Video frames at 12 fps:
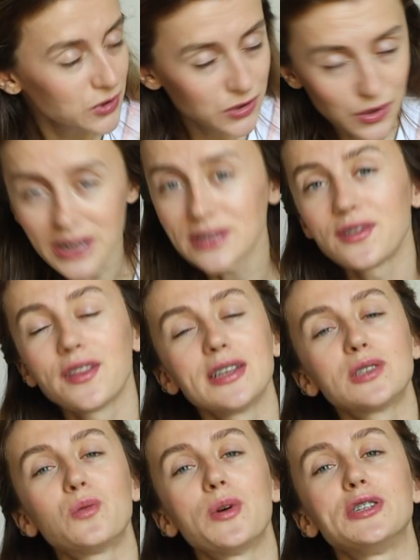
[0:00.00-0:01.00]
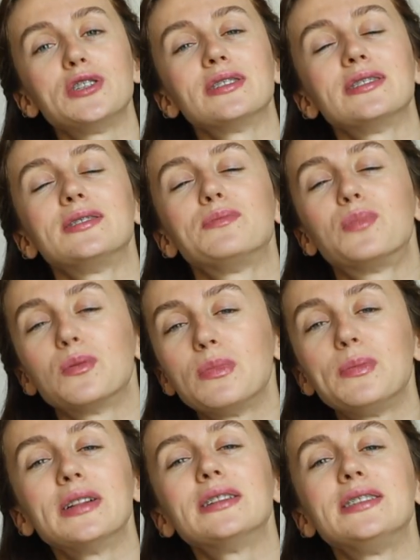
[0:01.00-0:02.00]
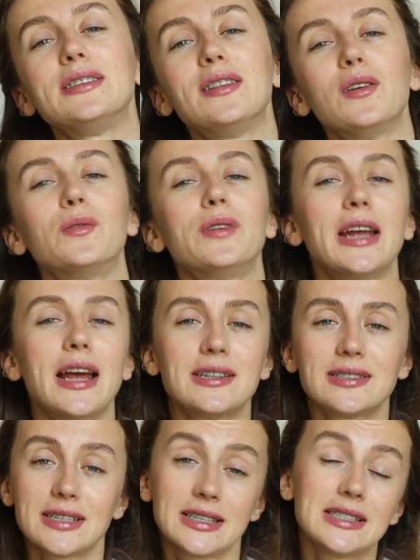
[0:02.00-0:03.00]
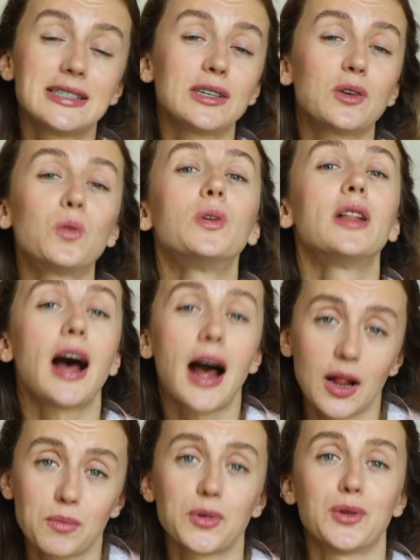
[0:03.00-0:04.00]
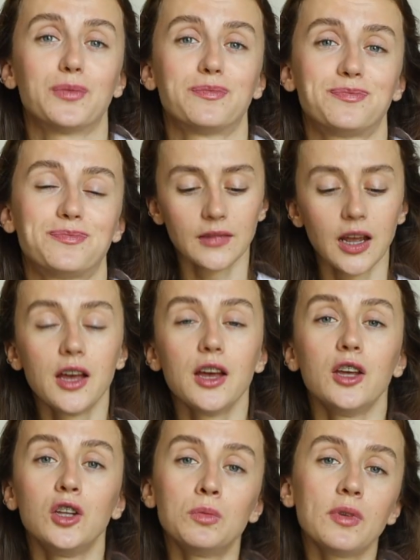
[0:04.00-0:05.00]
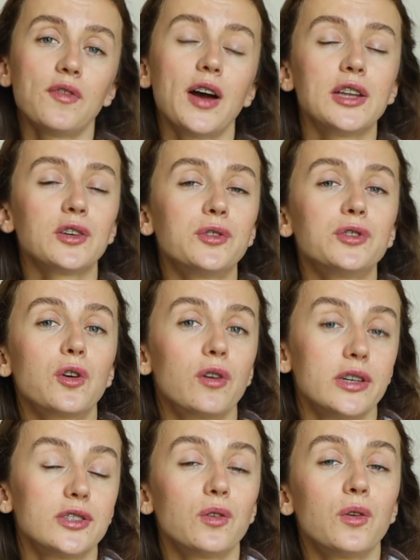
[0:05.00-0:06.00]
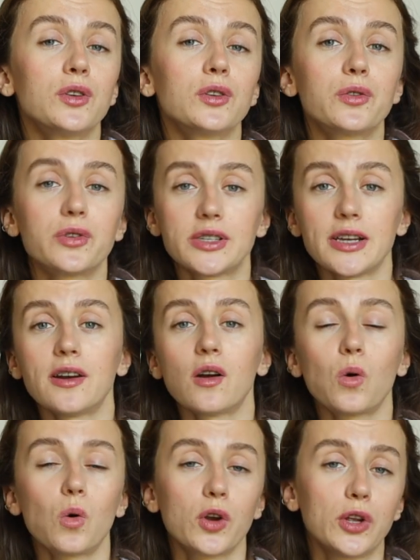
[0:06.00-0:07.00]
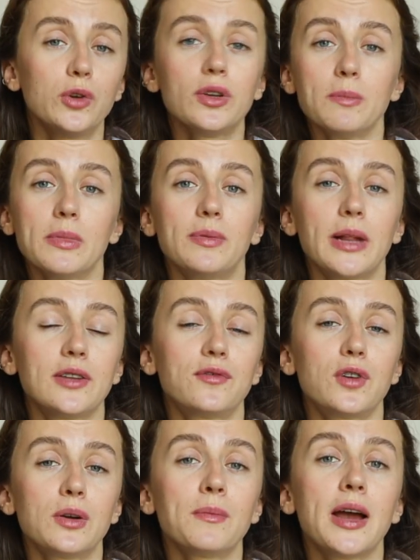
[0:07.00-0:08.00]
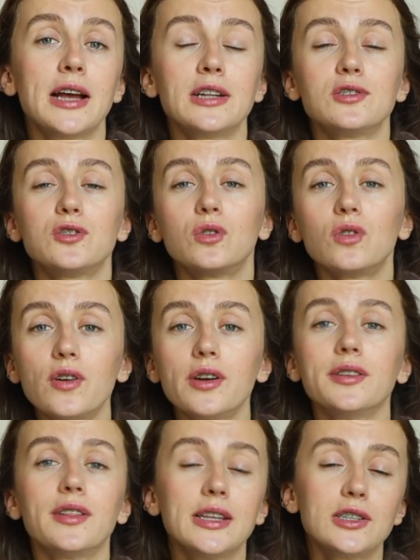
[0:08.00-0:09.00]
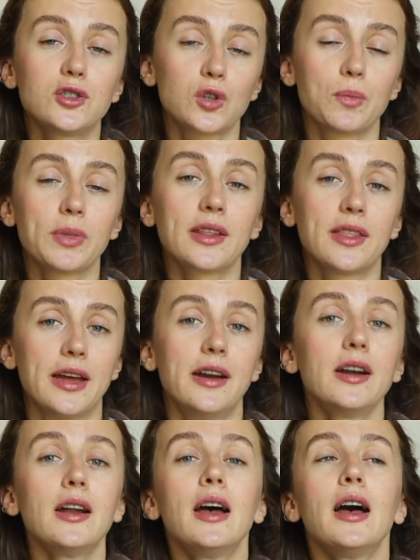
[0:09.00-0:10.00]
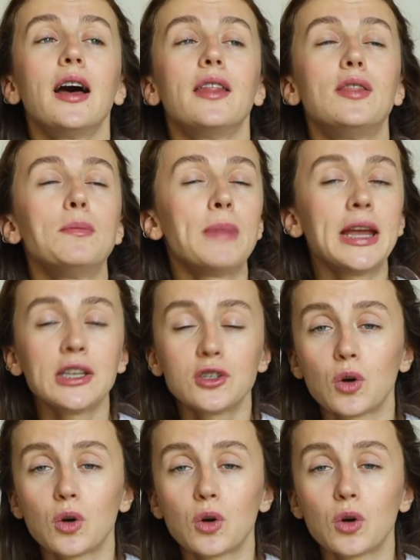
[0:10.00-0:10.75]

To answer these questions, probability theory and statistics will help you. You may find good course on Coursera or Udemy platform and to learn this topic there. The main